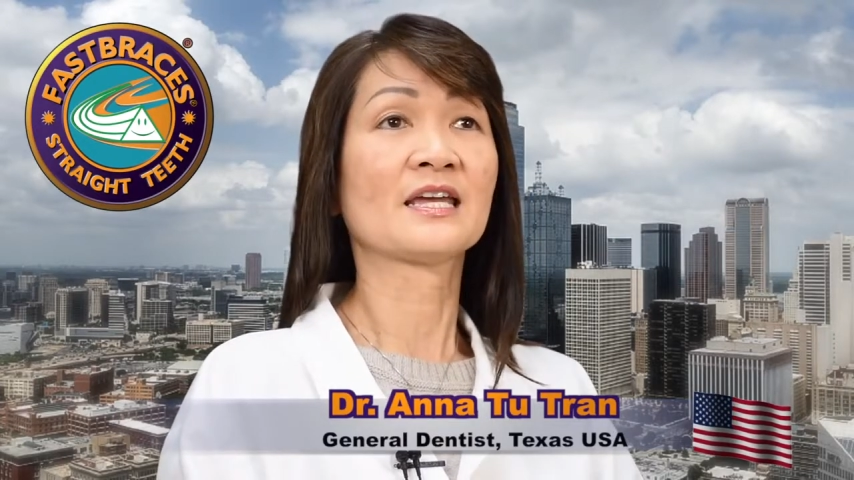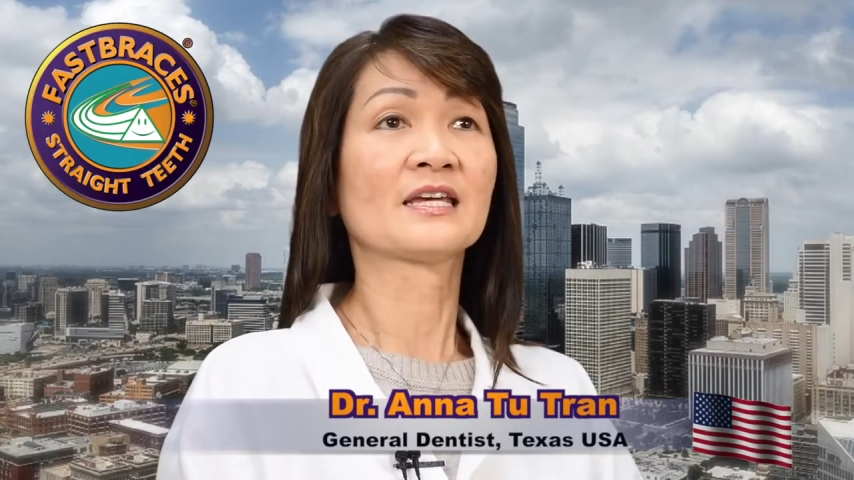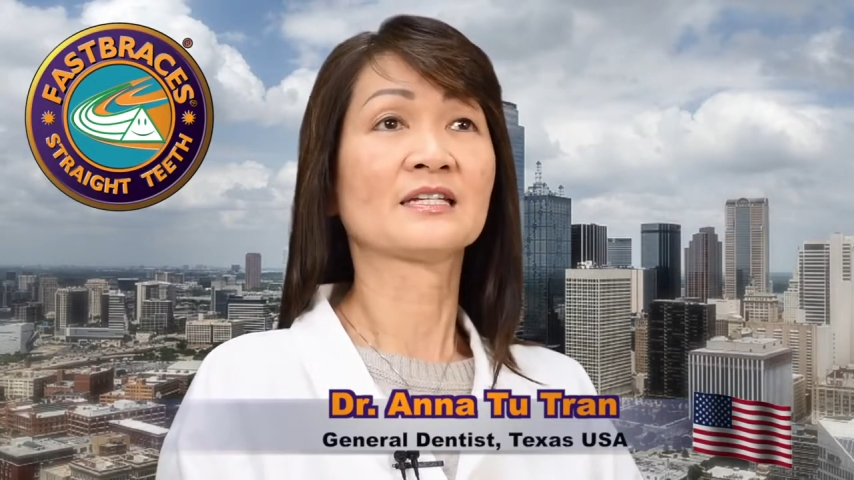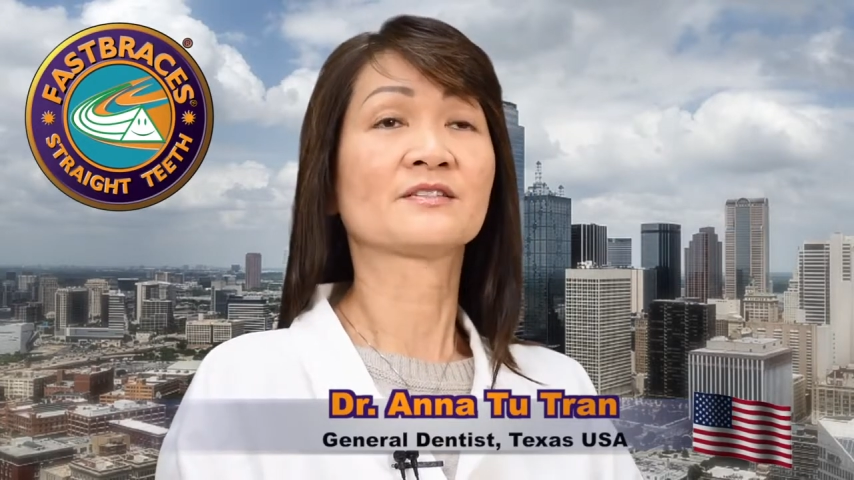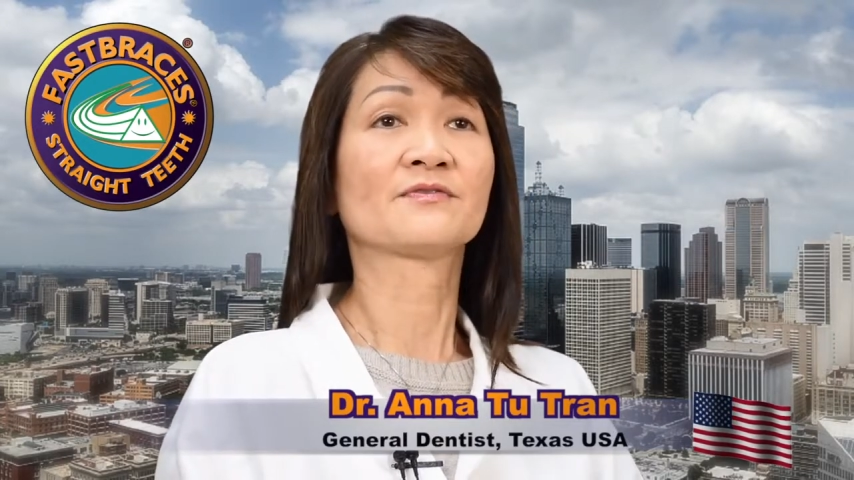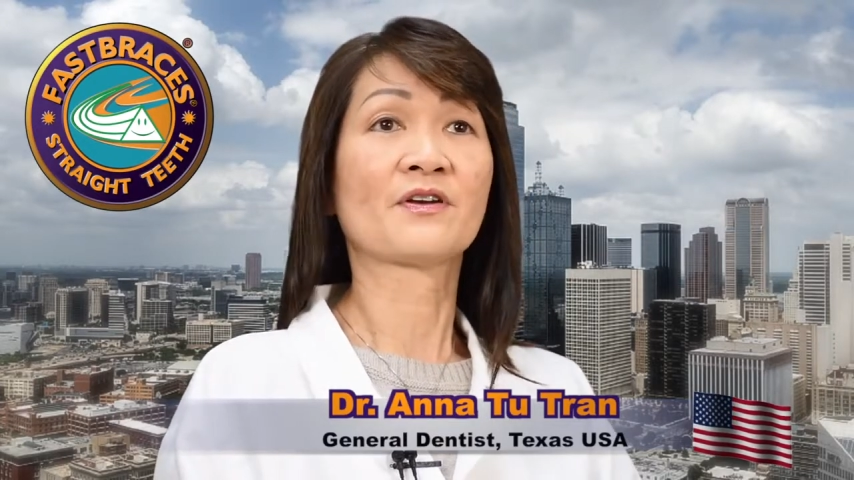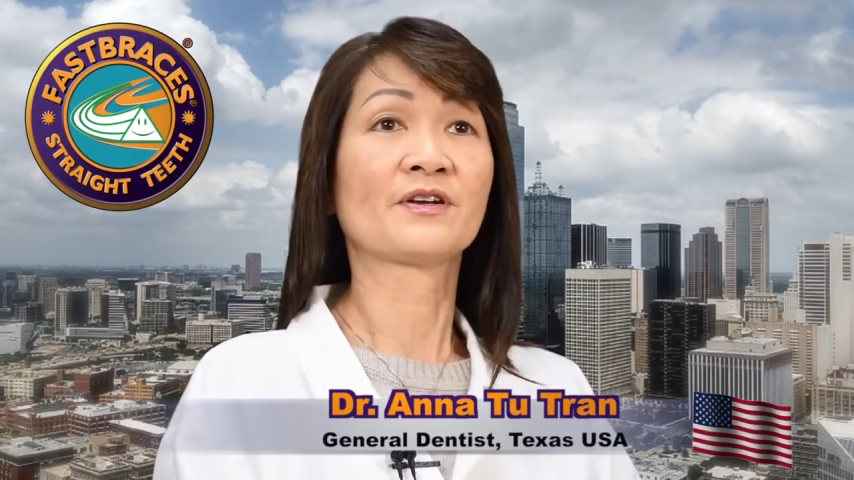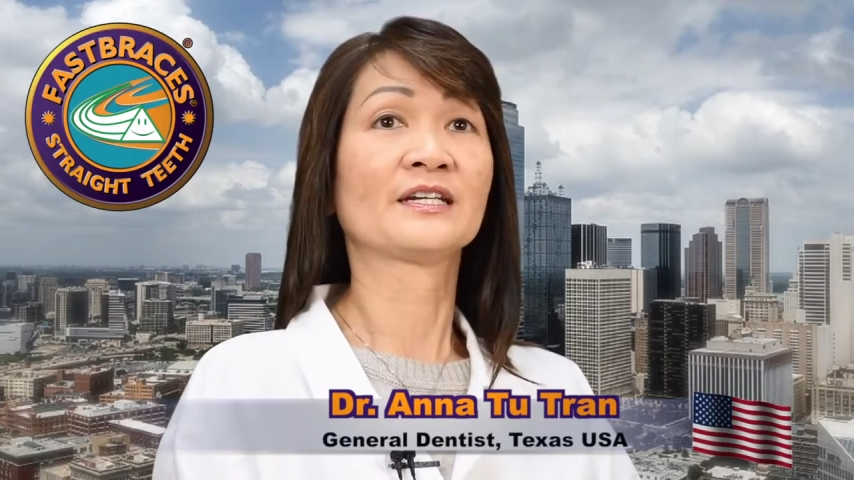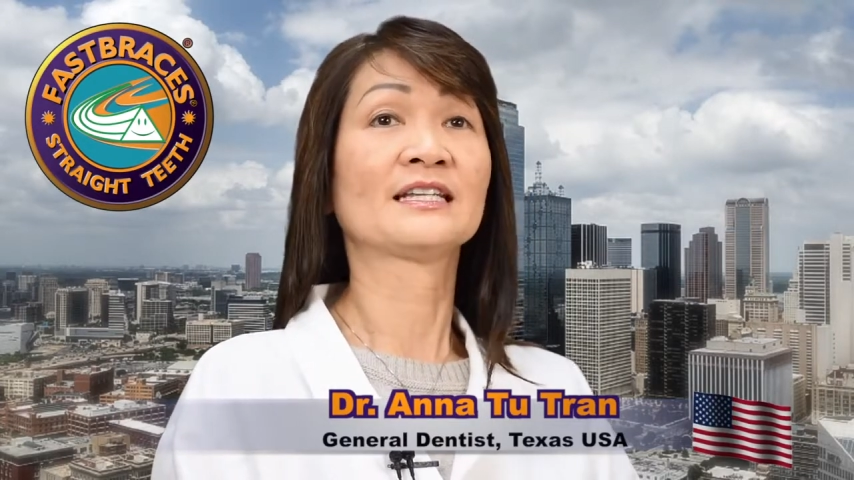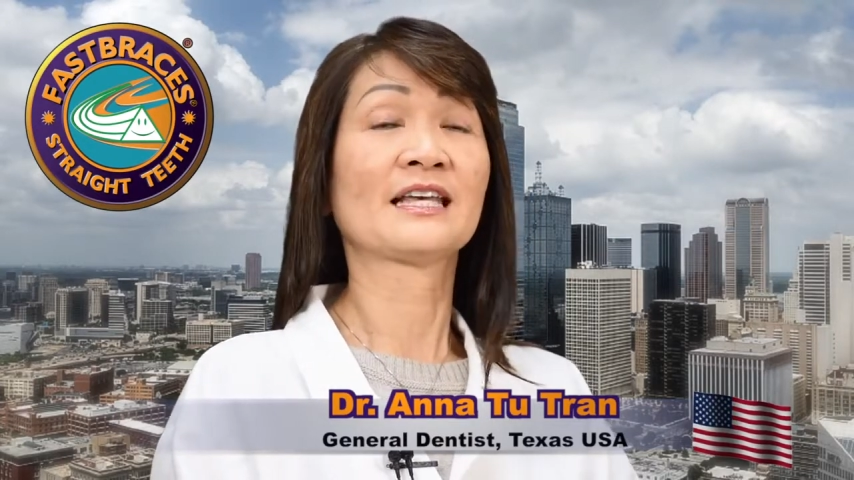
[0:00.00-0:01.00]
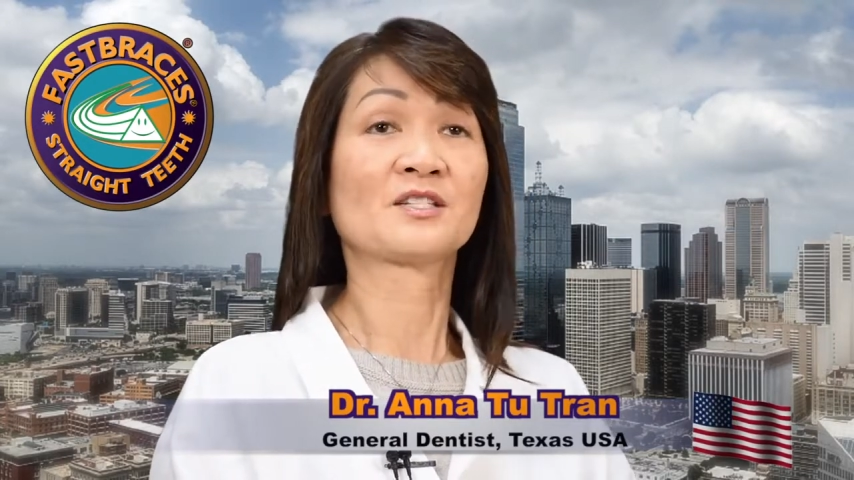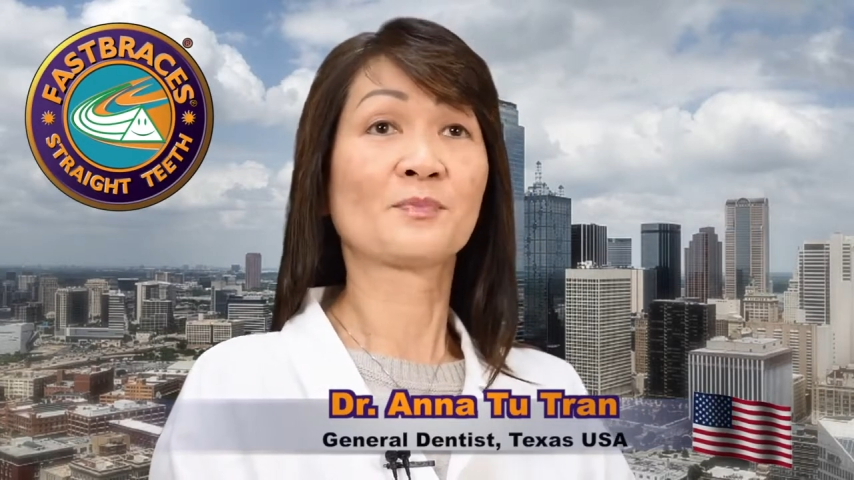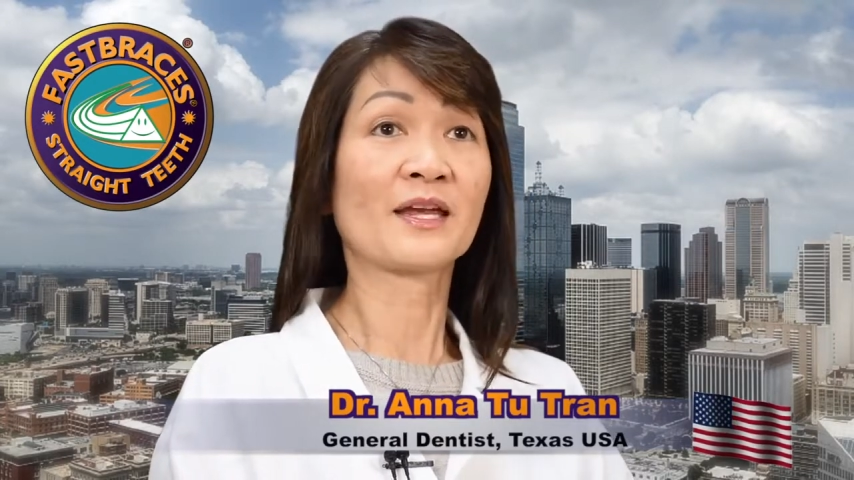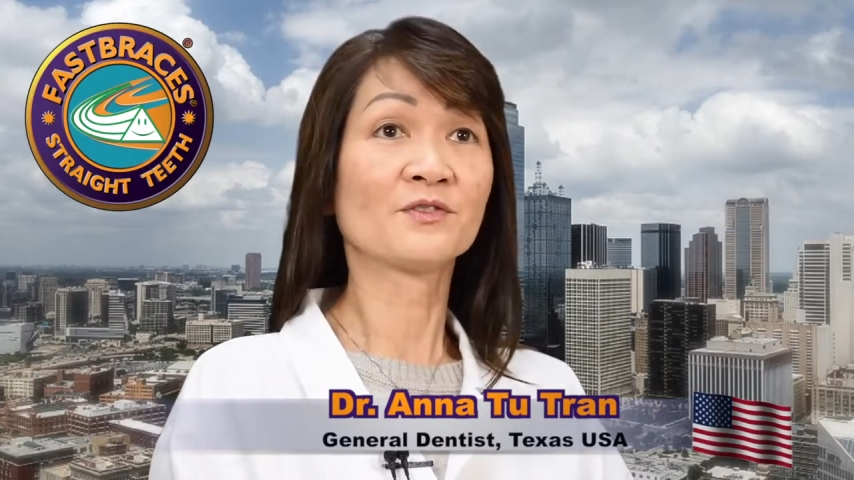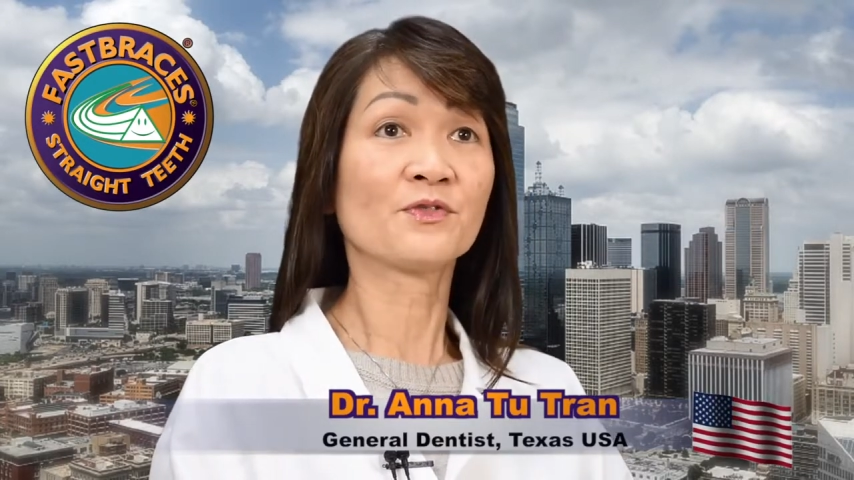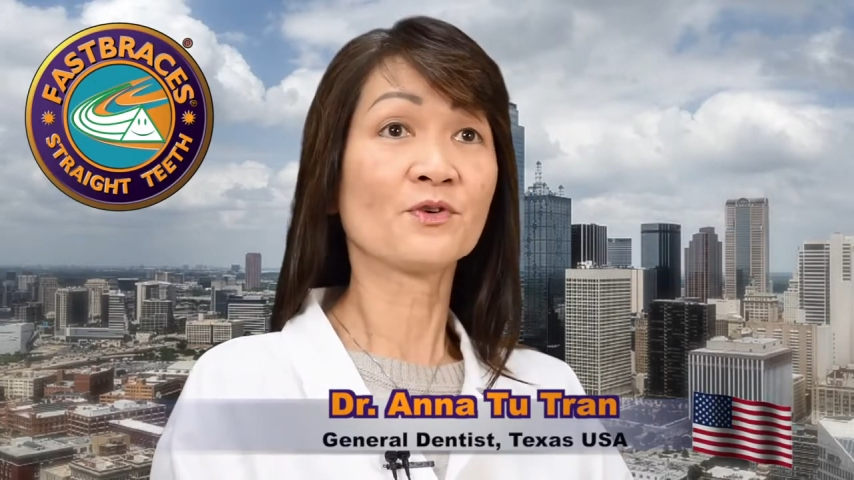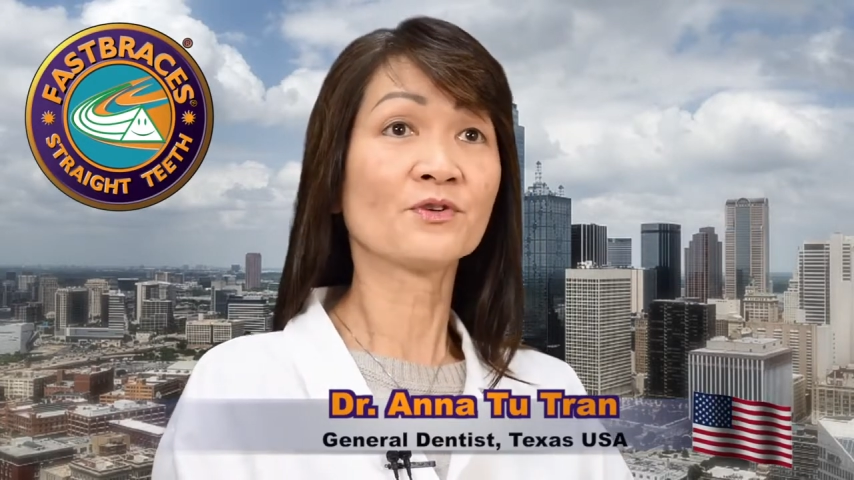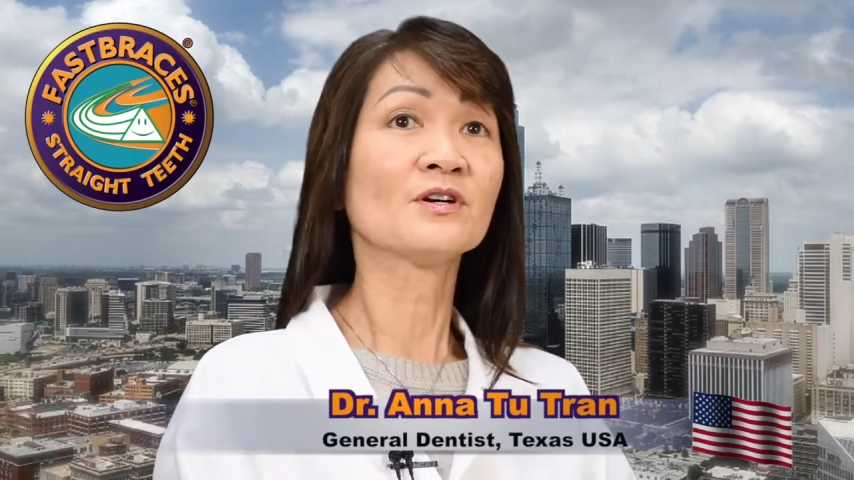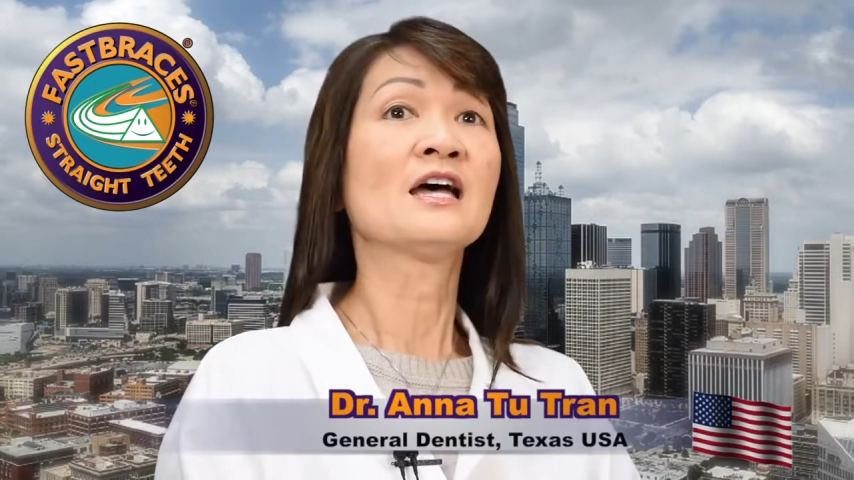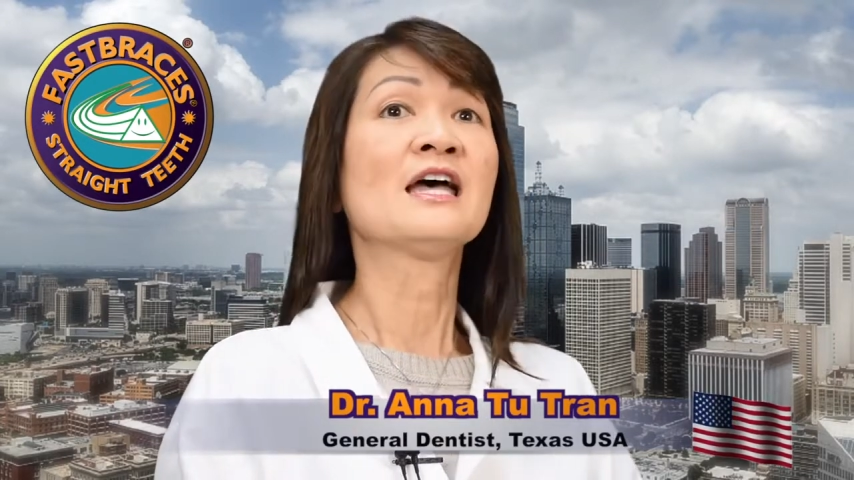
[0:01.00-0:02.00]
and it's very less
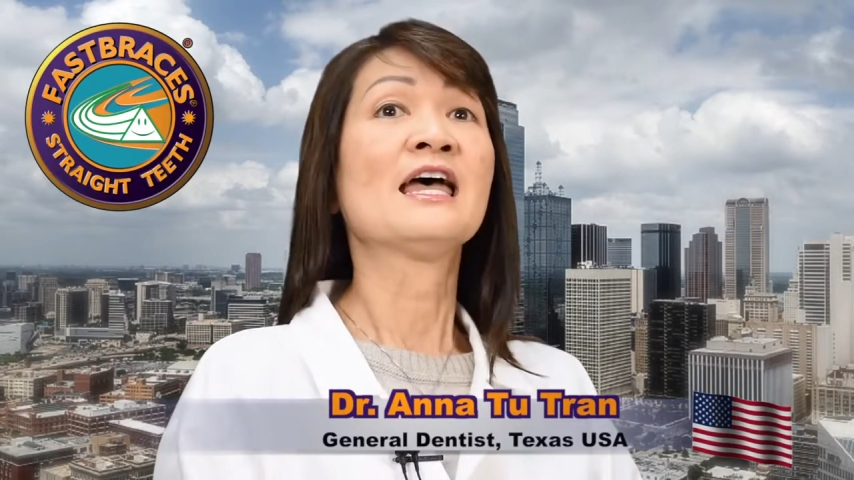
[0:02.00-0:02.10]
painful.